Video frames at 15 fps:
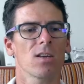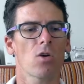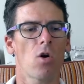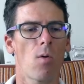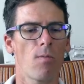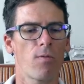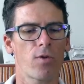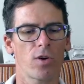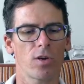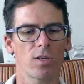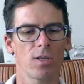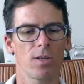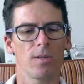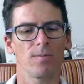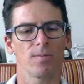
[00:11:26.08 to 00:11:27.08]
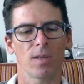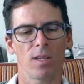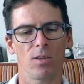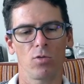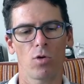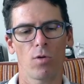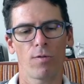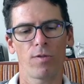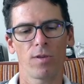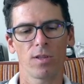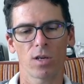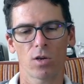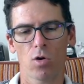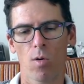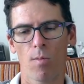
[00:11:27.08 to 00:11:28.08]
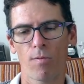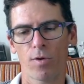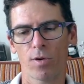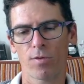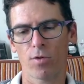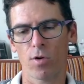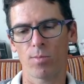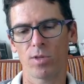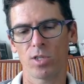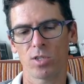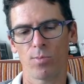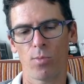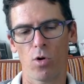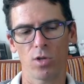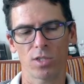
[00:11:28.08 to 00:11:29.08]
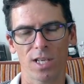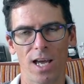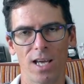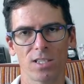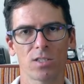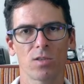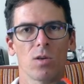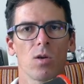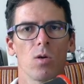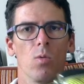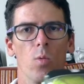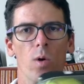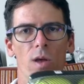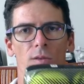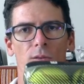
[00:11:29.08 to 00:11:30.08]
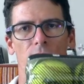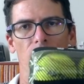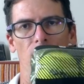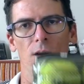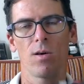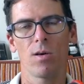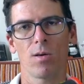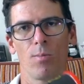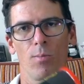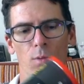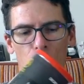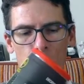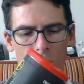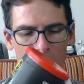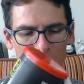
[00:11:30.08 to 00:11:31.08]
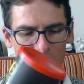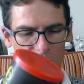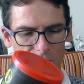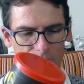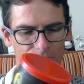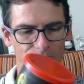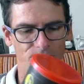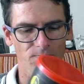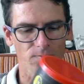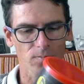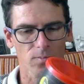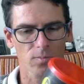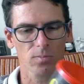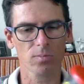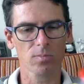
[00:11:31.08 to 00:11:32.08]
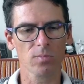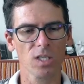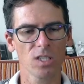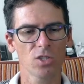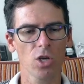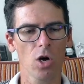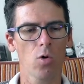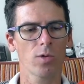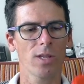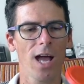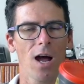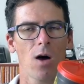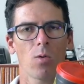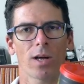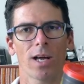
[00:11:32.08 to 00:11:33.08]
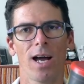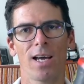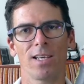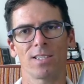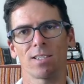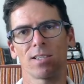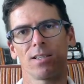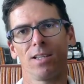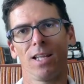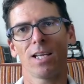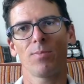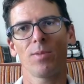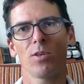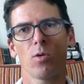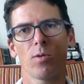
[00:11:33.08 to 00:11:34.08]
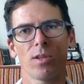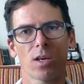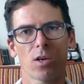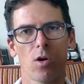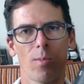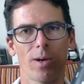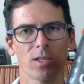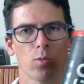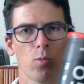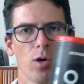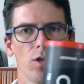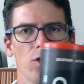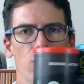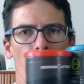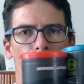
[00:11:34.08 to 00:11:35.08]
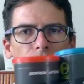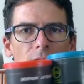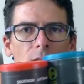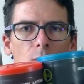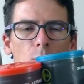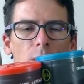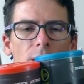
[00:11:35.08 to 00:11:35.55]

comfort. You don't feel the comfort from these balls as with the blue ones. So now guys, let me know in the comments, what do you think